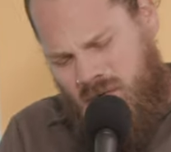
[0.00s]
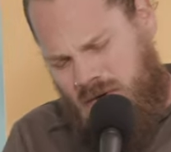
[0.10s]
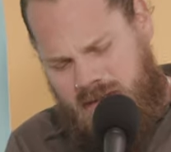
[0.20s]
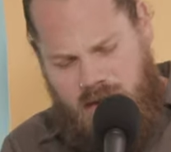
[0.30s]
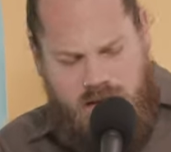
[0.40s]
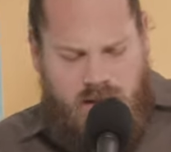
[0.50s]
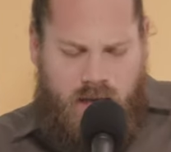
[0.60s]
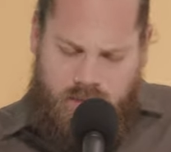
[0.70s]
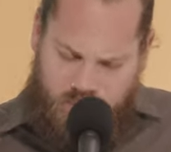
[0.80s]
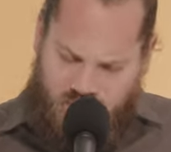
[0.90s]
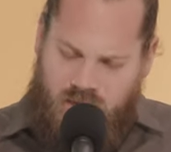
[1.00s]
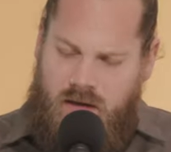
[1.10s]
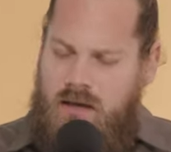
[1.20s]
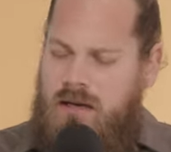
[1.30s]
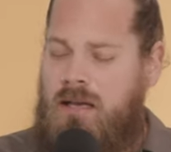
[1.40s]
One touch and I'm
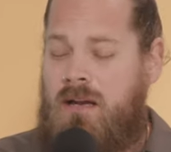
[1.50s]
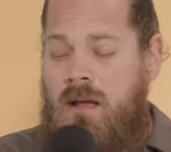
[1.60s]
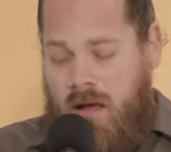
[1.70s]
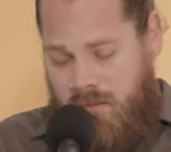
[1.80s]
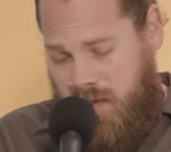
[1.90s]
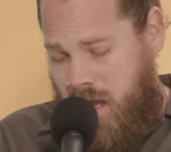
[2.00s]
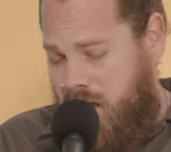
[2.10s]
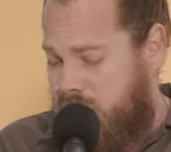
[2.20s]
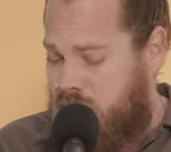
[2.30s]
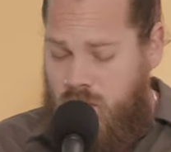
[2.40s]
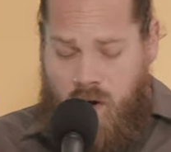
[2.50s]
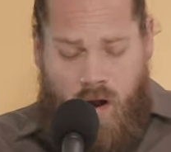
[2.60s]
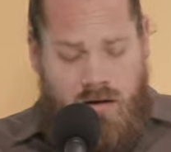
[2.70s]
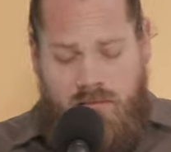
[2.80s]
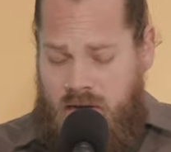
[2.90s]
fiending, I'm getting you
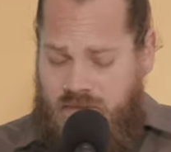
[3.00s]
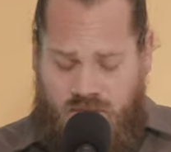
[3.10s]
all in my